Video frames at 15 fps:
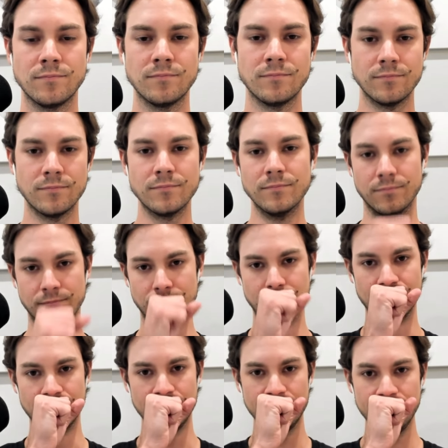
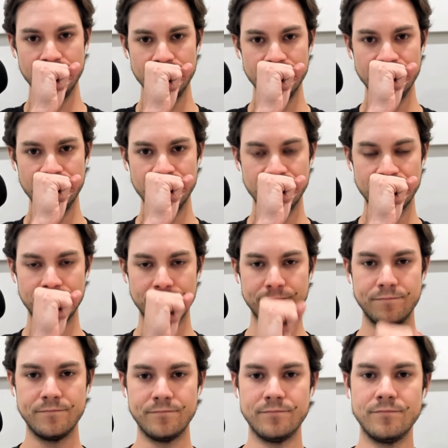
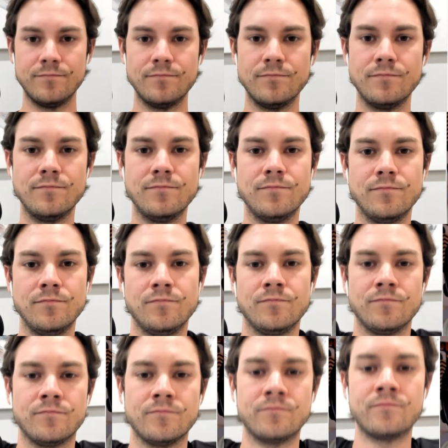
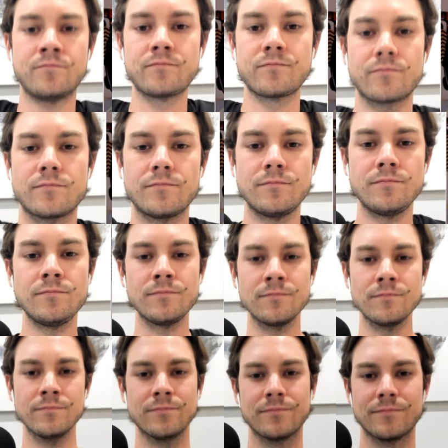
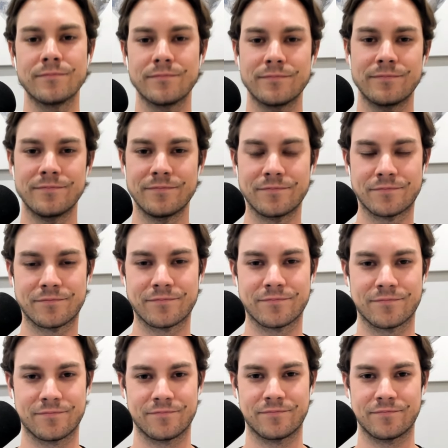
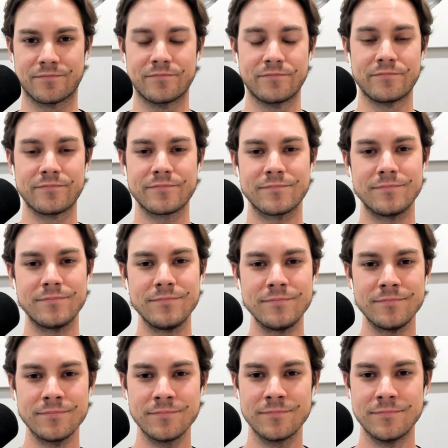
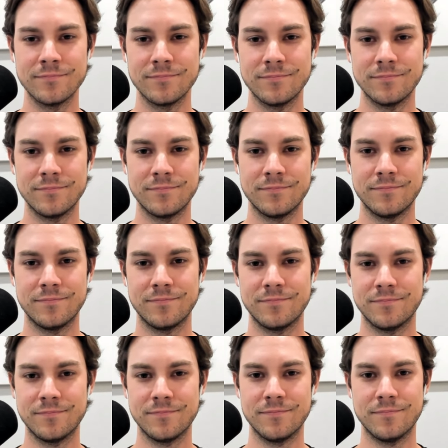
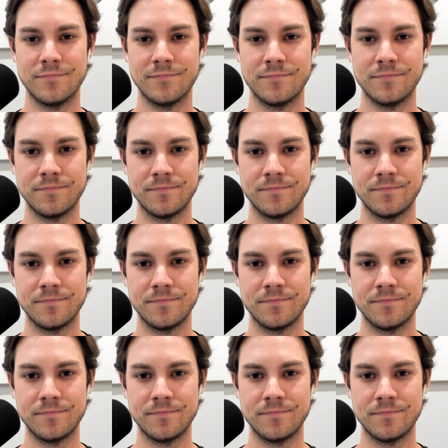(not speaking)